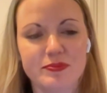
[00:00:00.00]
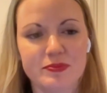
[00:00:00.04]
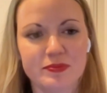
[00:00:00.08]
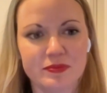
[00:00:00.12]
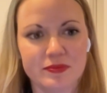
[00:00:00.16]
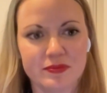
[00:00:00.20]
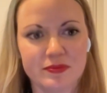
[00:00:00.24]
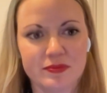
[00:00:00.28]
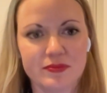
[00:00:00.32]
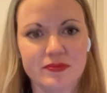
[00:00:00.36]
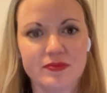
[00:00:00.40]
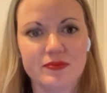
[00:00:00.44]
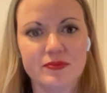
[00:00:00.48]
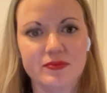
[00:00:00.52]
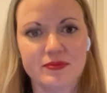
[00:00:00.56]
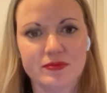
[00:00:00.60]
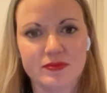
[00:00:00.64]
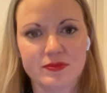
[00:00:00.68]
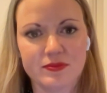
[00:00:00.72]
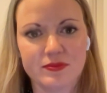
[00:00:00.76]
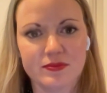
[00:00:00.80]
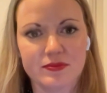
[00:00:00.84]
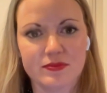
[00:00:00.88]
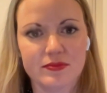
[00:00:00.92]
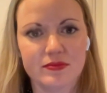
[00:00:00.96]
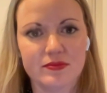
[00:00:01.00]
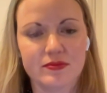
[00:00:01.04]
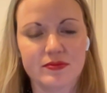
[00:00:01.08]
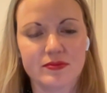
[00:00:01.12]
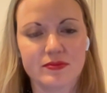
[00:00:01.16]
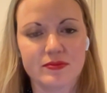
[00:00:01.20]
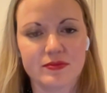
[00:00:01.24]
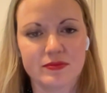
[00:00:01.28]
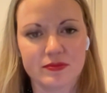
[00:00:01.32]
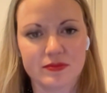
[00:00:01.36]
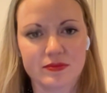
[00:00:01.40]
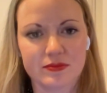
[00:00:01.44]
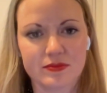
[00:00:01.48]

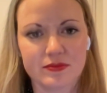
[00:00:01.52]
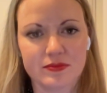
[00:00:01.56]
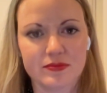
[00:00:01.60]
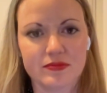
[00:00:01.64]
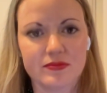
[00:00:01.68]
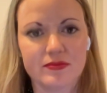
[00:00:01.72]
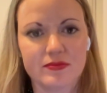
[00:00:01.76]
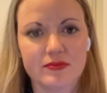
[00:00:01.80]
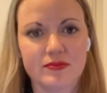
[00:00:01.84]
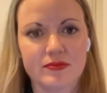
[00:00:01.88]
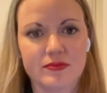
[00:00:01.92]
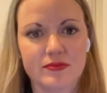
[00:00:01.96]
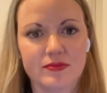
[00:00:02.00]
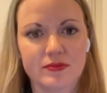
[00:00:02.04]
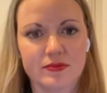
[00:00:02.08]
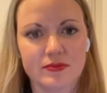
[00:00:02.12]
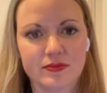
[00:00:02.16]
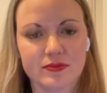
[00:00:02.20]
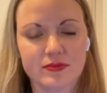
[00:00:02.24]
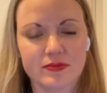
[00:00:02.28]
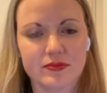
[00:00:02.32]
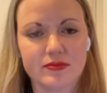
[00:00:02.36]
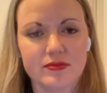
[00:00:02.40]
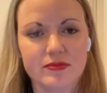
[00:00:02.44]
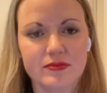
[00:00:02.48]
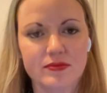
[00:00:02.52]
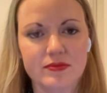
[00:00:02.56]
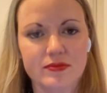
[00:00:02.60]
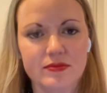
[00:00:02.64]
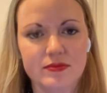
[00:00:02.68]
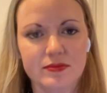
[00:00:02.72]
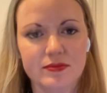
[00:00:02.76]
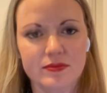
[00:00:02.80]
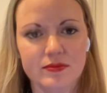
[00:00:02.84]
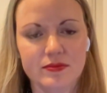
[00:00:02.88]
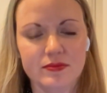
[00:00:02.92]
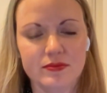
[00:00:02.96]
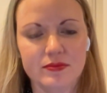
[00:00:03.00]

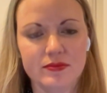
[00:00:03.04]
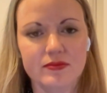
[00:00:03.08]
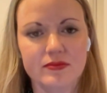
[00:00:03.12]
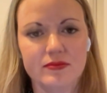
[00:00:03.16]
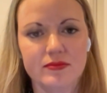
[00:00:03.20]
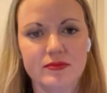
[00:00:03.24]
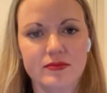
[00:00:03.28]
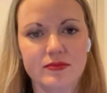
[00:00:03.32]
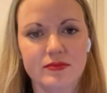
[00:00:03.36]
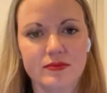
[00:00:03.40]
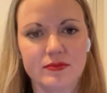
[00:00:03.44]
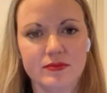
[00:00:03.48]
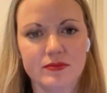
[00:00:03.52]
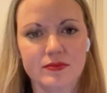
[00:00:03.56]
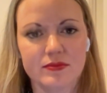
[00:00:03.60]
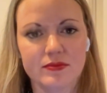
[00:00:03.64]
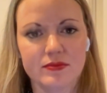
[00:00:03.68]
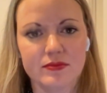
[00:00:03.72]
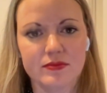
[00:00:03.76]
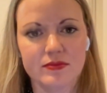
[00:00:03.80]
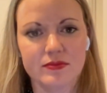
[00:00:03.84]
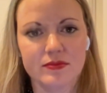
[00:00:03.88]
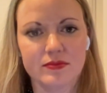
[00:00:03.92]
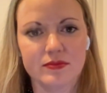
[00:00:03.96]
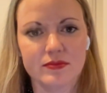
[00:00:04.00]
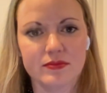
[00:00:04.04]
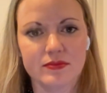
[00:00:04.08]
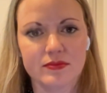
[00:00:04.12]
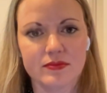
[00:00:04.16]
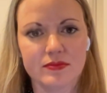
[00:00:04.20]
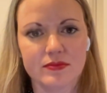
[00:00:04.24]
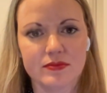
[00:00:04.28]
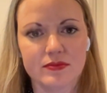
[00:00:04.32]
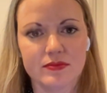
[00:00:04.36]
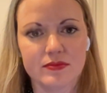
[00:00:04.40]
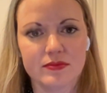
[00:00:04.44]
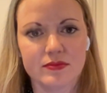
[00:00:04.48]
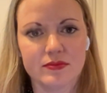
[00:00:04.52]

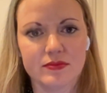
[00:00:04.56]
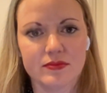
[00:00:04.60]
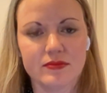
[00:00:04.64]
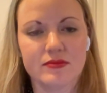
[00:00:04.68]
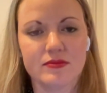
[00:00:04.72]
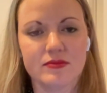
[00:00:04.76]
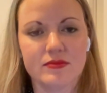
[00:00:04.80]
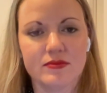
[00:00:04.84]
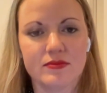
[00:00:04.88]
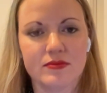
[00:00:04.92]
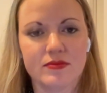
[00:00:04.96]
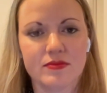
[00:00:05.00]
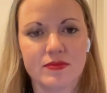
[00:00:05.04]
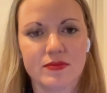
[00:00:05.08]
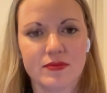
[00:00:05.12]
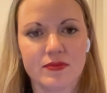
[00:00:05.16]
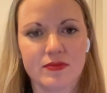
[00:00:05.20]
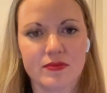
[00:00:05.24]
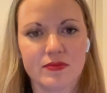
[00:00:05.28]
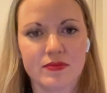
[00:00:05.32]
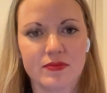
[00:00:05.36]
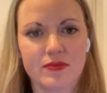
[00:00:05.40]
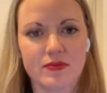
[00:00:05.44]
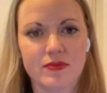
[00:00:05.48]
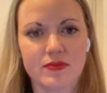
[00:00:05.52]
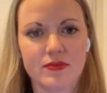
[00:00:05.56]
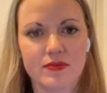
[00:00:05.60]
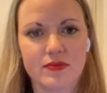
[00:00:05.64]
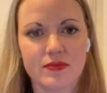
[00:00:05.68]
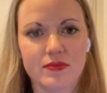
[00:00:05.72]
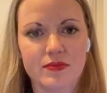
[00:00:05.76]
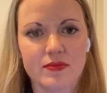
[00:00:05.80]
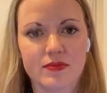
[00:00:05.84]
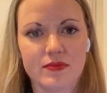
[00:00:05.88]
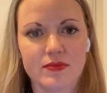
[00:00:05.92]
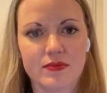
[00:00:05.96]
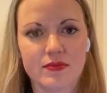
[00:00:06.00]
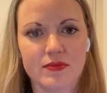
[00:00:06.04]

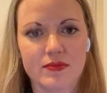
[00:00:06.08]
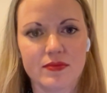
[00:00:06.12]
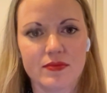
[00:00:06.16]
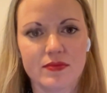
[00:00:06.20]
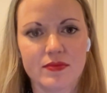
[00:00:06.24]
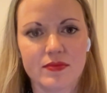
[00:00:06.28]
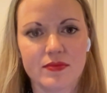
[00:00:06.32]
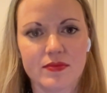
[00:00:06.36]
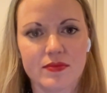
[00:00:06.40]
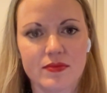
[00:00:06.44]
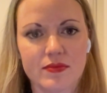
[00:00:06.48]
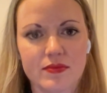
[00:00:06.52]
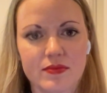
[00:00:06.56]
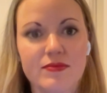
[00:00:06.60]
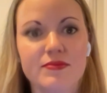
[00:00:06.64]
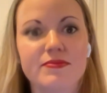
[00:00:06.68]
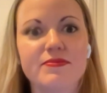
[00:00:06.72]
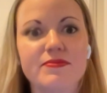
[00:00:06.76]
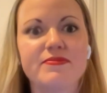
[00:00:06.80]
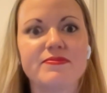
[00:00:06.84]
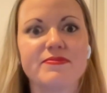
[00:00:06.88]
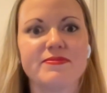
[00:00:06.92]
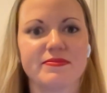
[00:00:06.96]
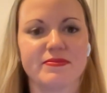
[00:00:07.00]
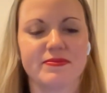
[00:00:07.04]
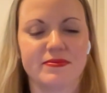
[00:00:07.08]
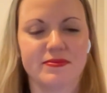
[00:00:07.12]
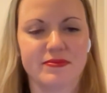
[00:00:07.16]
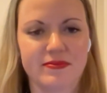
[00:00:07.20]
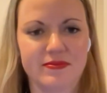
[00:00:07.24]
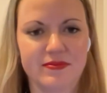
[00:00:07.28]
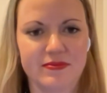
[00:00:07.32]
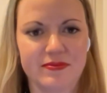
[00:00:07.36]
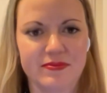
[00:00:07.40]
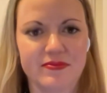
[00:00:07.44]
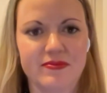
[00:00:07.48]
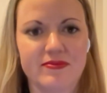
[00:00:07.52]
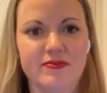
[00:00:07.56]

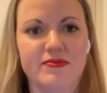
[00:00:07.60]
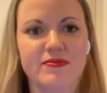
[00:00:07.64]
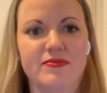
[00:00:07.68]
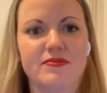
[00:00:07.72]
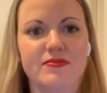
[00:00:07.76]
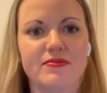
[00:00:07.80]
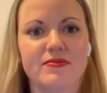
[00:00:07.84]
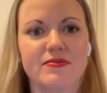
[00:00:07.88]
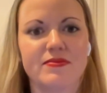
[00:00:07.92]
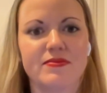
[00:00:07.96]
(silent)